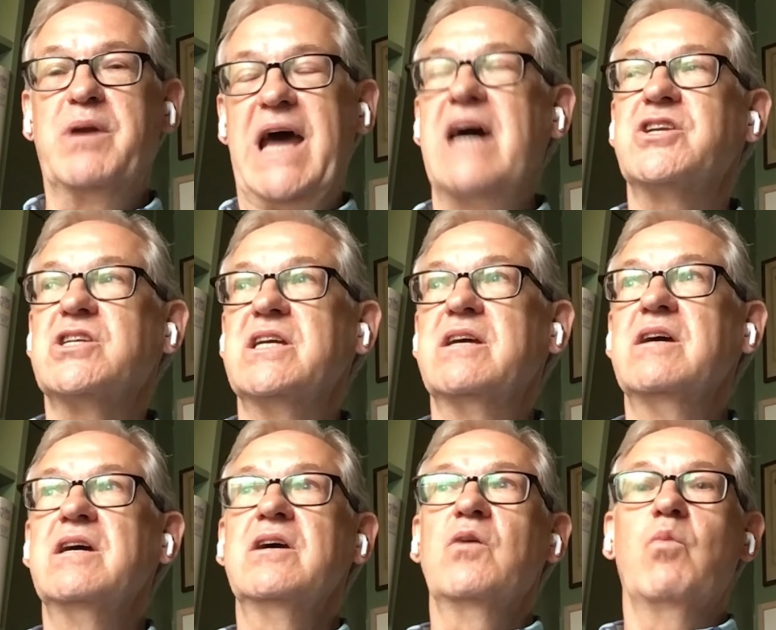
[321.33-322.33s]
But actually,
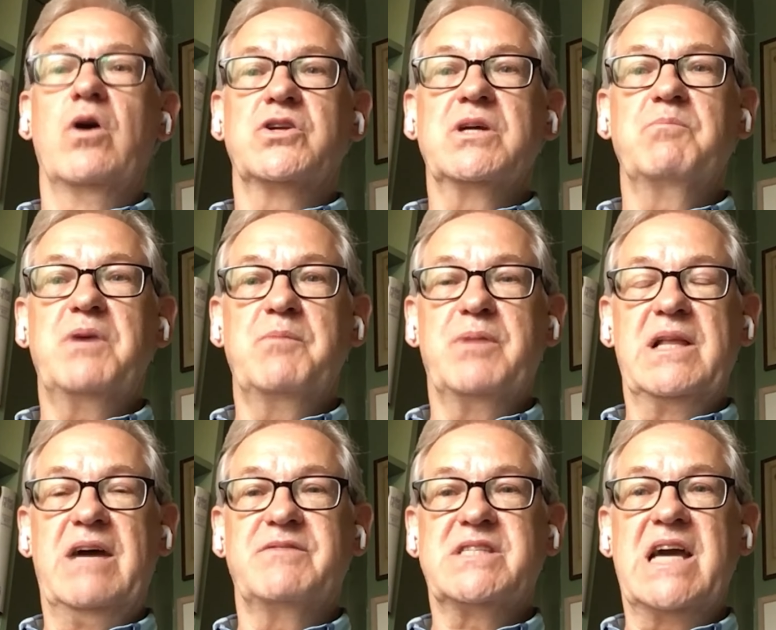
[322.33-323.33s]
watching people
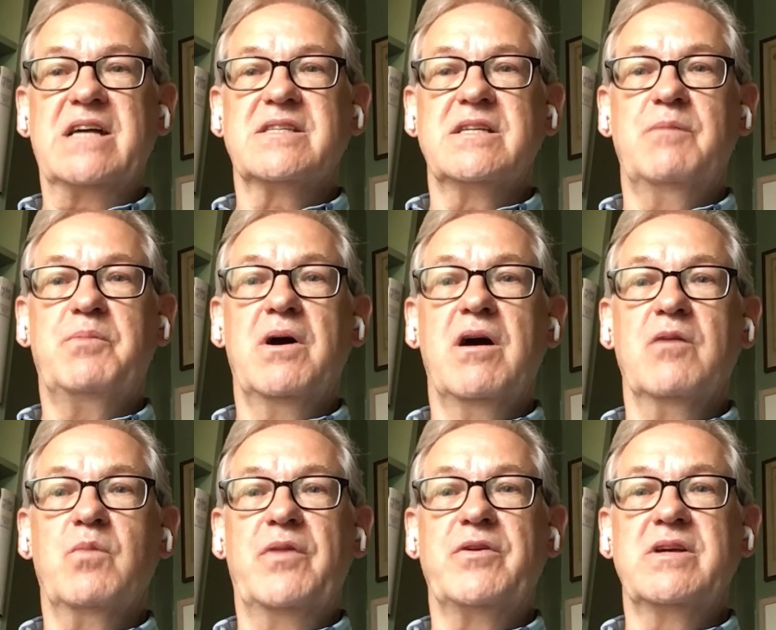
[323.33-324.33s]
have sex in a
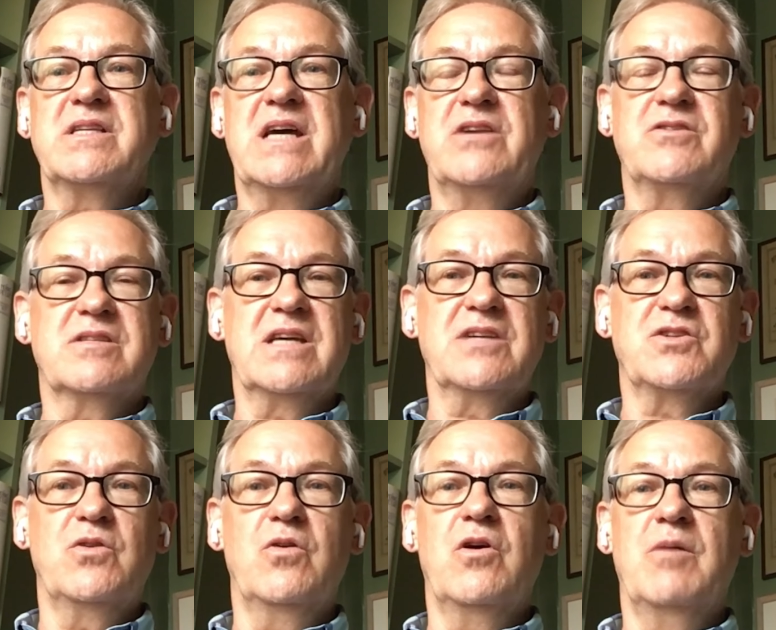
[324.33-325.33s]
park, whether it's
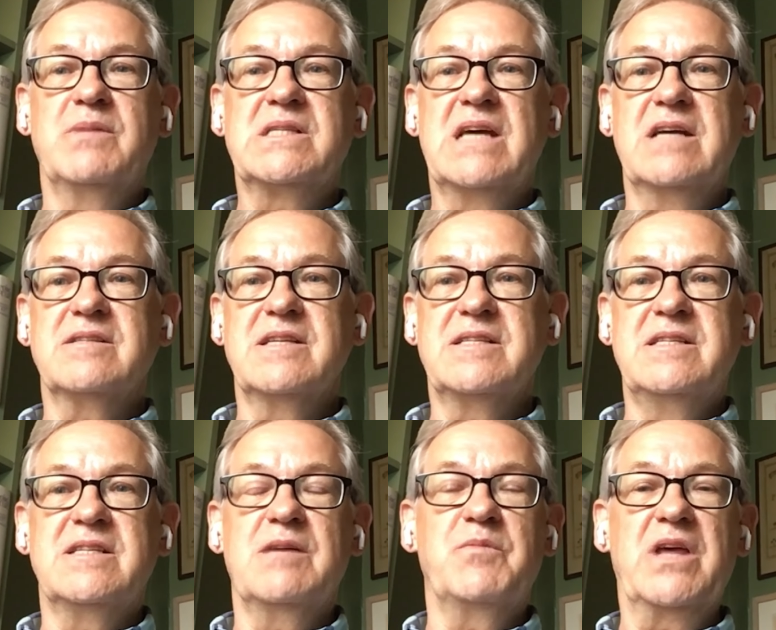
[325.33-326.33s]
heterosexual or homosexual,
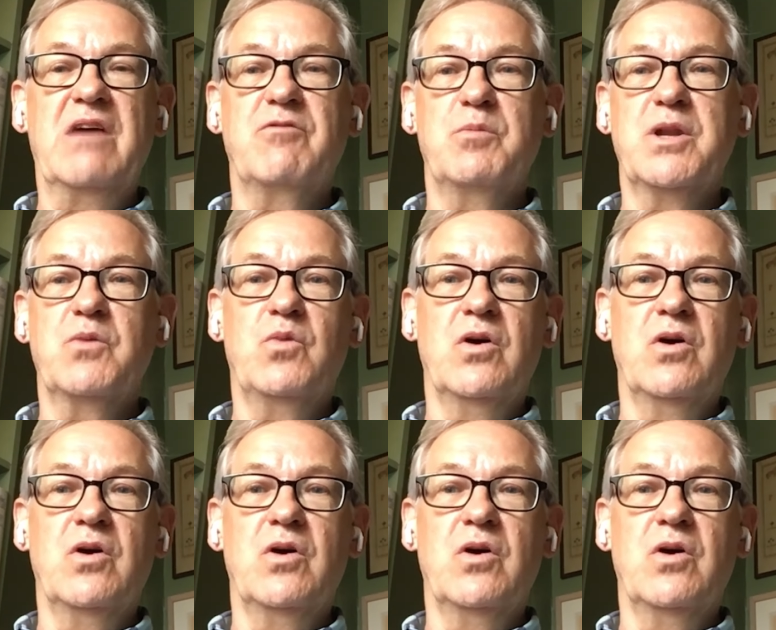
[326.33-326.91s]
isn't something everybody